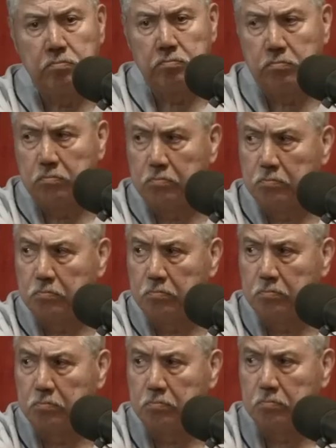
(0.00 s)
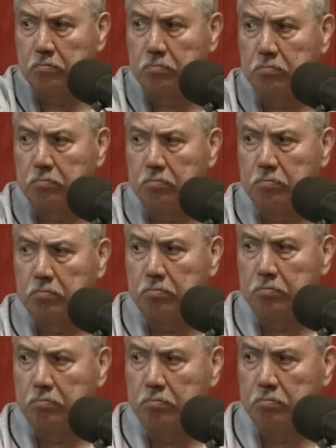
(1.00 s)

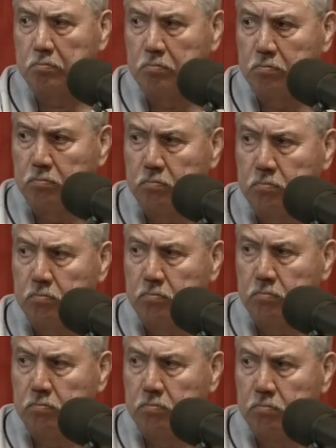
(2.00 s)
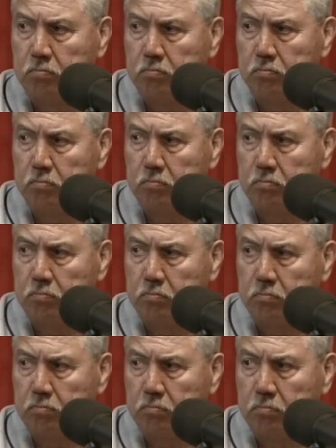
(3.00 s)

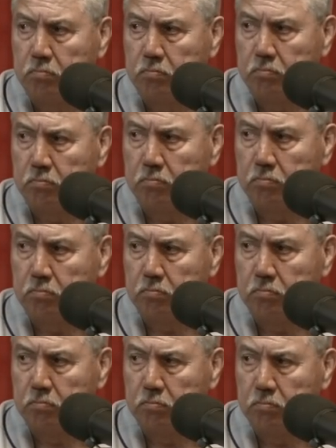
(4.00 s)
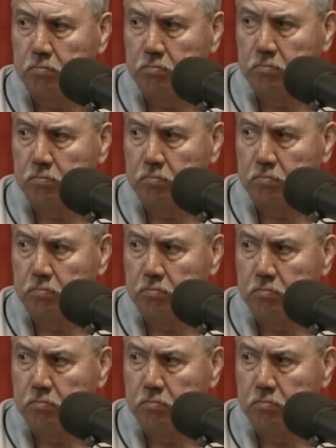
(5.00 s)
The person shown says nothing.